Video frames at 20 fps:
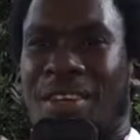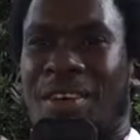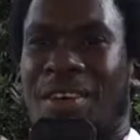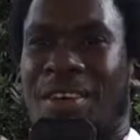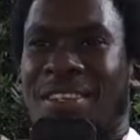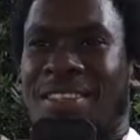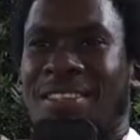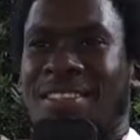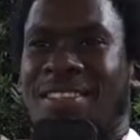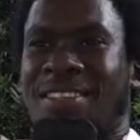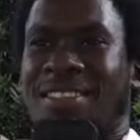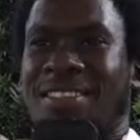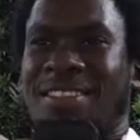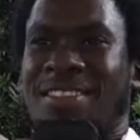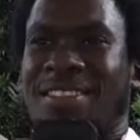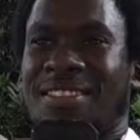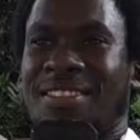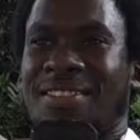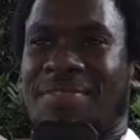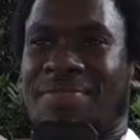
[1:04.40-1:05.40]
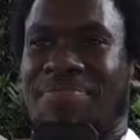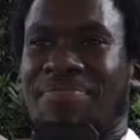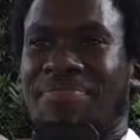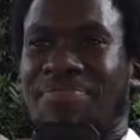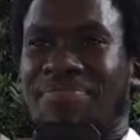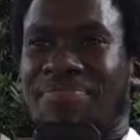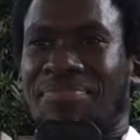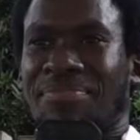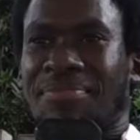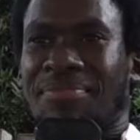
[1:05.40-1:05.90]
corners,
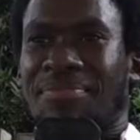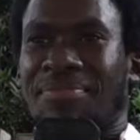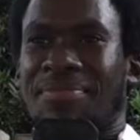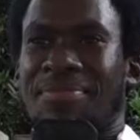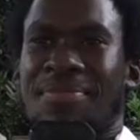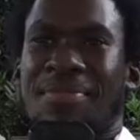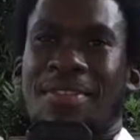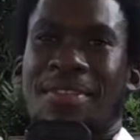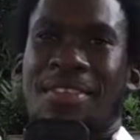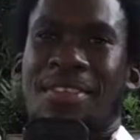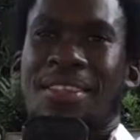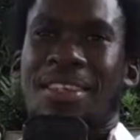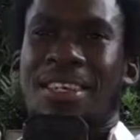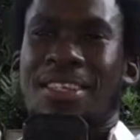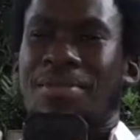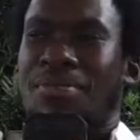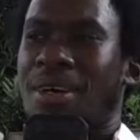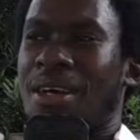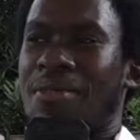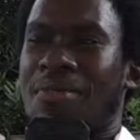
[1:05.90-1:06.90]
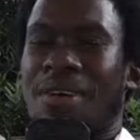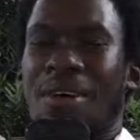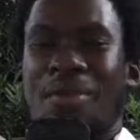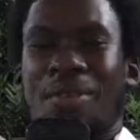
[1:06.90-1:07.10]
as a matter of fact,